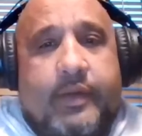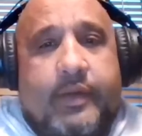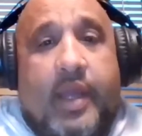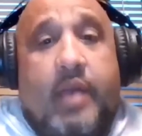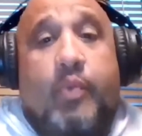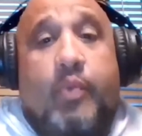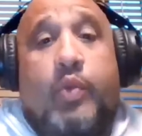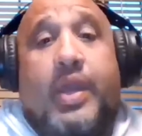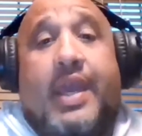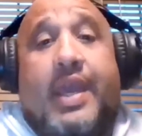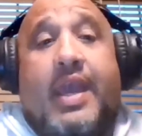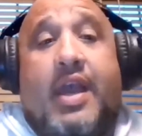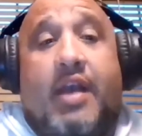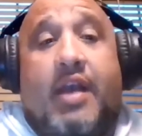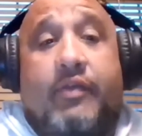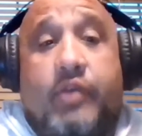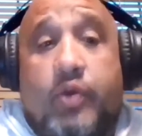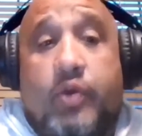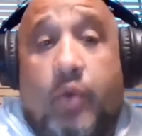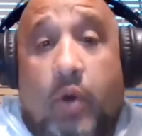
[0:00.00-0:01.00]
And we
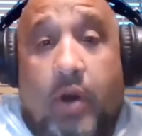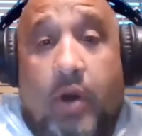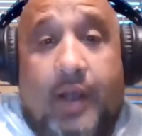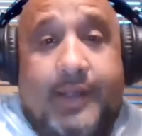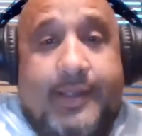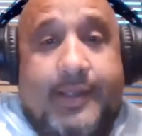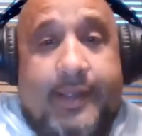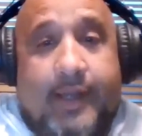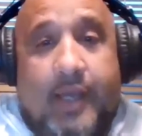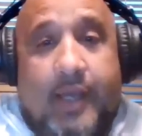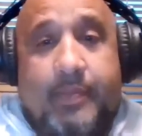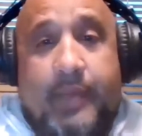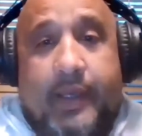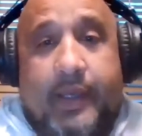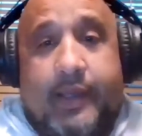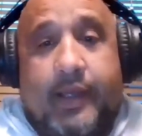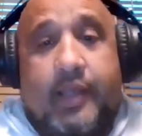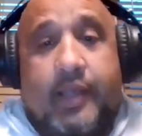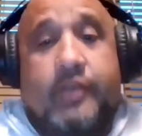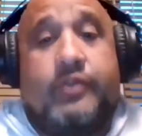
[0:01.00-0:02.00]
have you on tonight
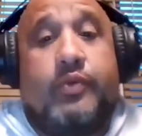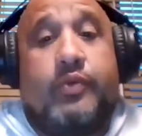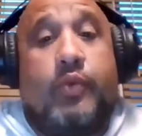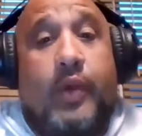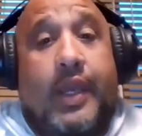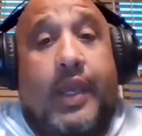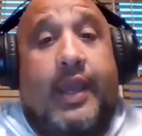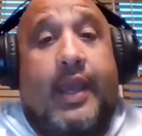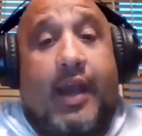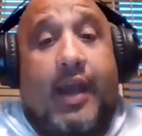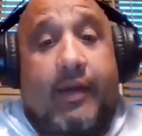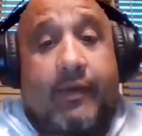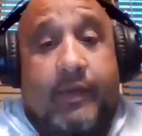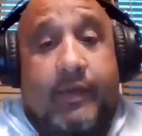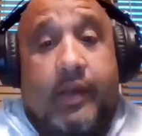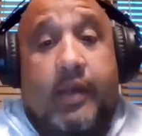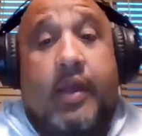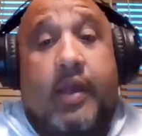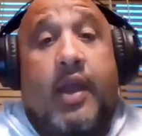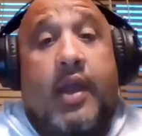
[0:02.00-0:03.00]
because we
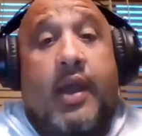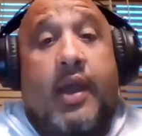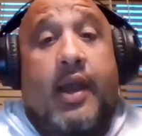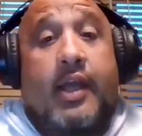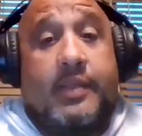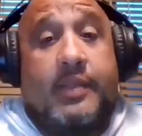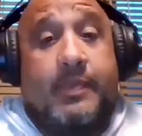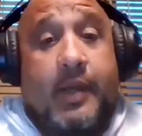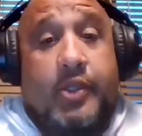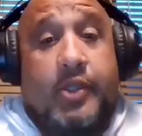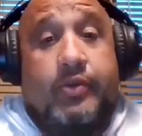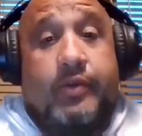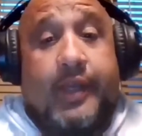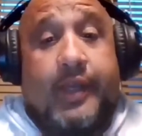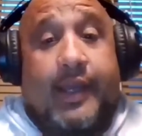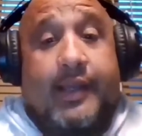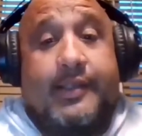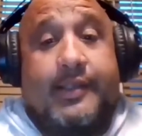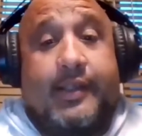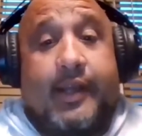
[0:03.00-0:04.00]
have a special
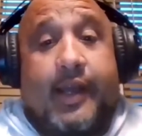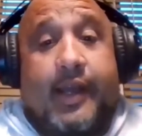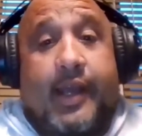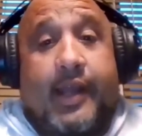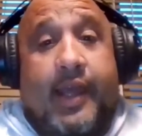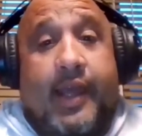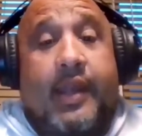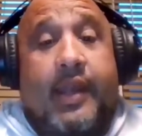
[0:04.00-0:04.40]
guest tonight.